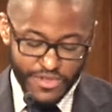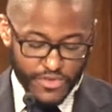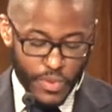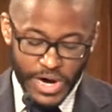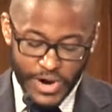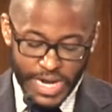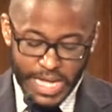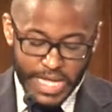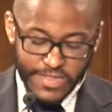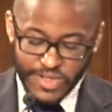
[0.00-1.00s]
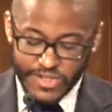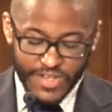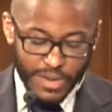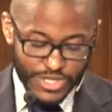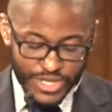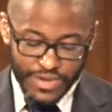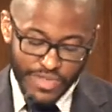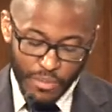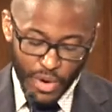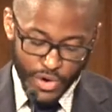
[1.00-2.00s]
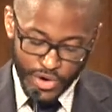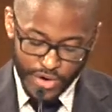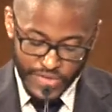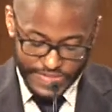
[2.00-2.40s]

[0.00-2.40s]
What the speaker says: the swearing, the deception, the murder, the